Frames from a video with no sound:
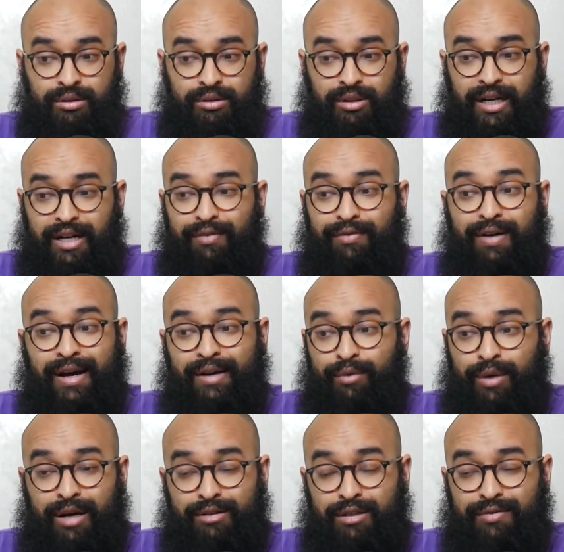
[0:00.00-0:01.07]
You gotta find
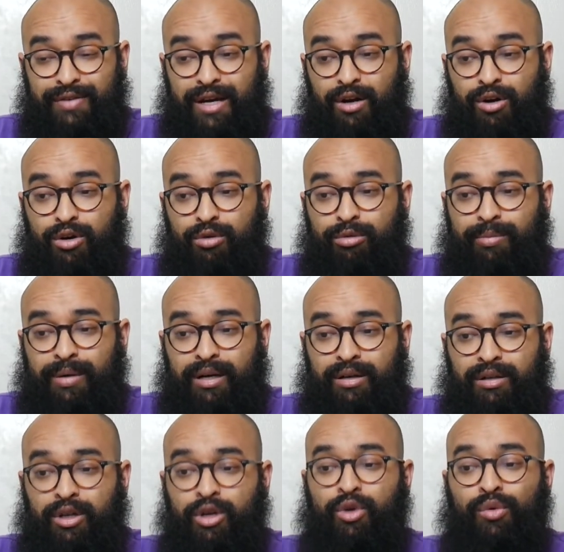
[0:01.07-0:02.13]
when I was living at home about